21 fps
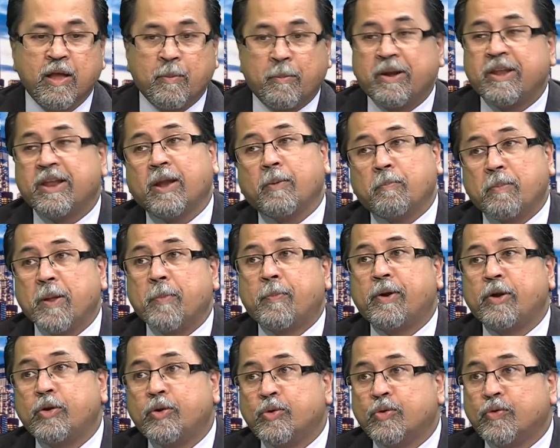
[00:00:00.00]
But yet
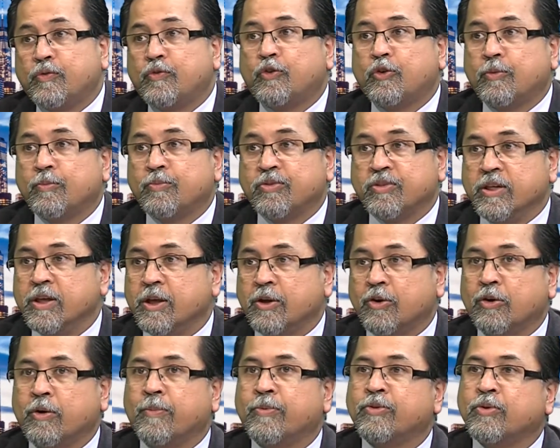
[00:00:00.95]
people do form
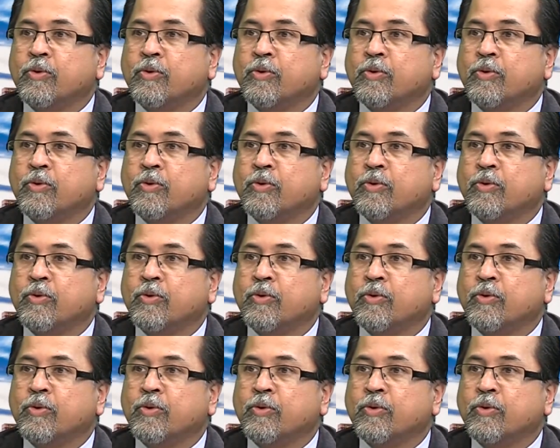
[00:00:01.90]
CCorp.